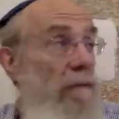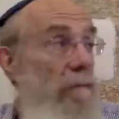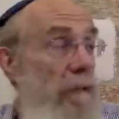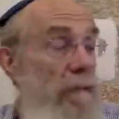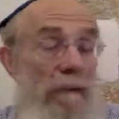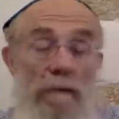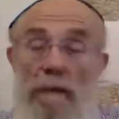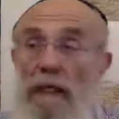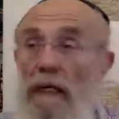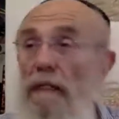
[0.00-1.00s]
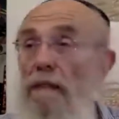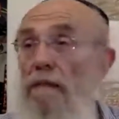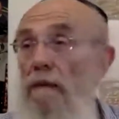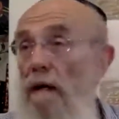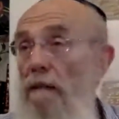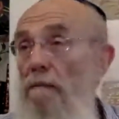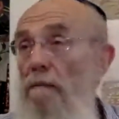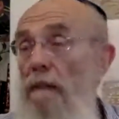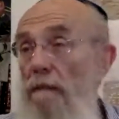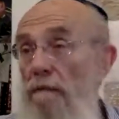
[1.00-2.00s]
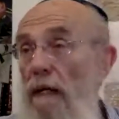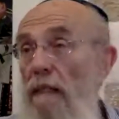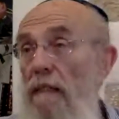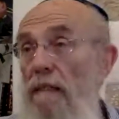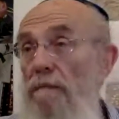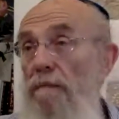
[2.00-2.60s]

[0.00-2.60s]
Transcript: people who would get into arguments and fights.